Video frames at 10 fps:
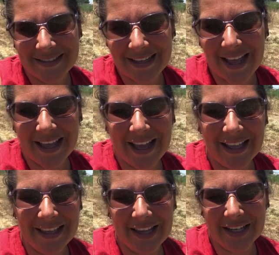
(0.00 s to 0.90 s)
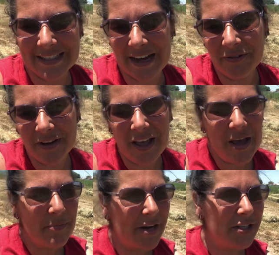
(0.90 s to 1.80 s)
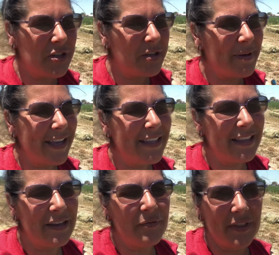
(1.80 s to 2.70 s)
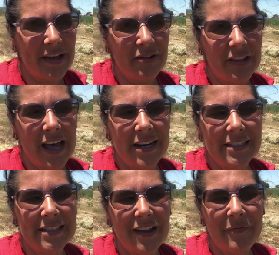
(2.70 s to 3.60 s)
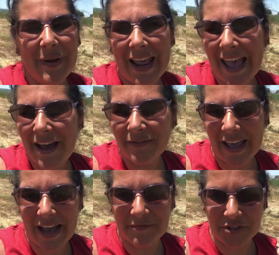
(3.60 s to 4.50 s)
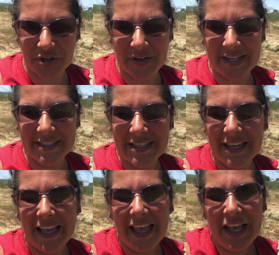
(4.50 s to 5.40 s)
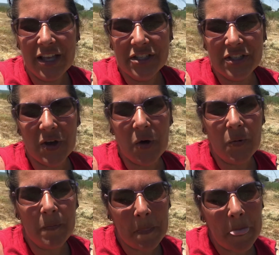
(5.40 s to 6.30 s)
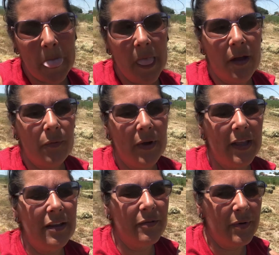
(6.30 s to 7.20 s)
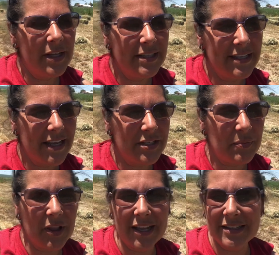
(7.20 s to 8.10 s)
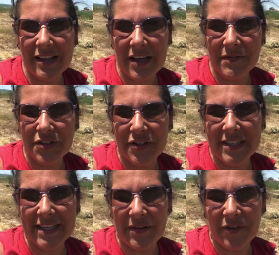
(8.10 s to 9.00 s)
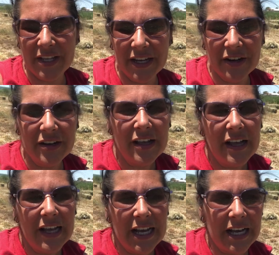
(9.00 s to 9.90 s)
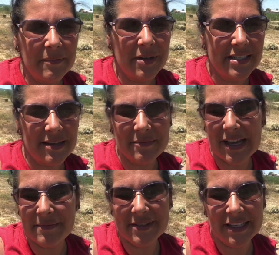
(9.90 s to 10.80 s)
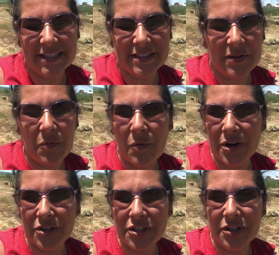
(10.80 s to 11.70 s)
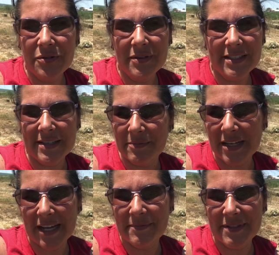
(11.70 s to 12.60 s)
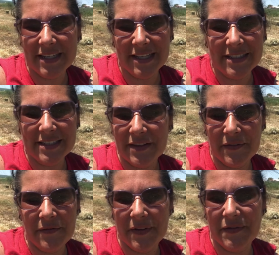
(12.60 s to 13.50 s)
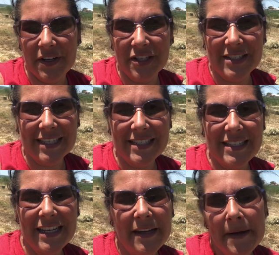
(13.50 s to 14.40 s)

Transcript: I lucked out, but I told him I can live without a lot of stuff, but I have to have trees. So we tend to plant a lot of trees every year. Sometimes it's 1 or 2, sometimes it's 50 or 60.